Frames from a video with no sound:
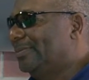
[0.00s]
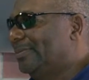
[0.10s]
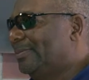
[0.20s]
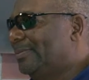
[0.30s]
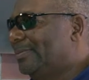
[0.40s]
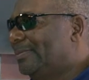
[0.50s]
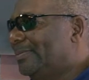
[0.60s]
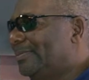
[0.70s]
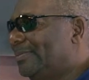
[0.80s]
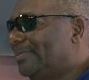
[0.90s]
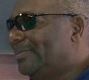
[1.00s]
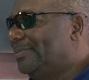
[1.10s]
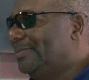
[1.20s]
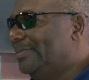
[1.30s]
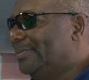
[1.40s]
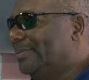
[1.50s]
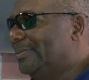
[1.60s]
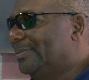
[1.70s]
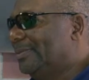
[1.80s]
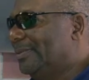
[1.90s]

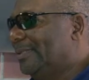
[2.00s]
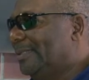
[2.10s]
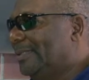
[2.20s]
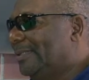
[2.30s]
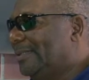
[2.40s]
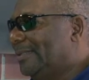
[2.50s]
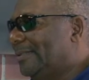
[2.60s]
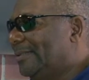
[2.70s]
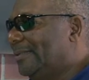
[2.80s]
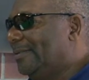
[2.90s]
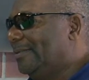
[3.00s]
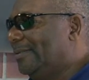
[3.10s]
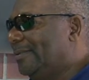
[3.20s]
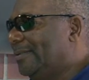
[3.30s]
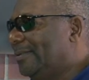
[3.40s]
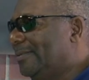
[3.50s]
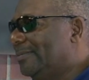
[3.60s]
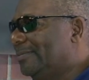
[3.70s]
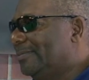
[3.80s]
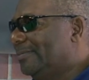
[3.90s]

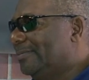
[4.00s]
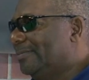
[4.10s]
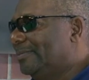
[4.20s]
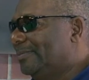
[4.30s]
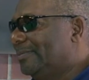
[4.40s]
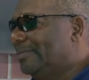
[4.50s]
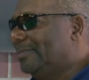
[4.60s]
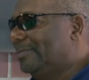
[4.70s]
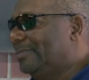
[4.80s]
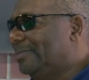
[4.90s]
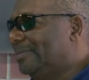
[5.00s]
(not speaking)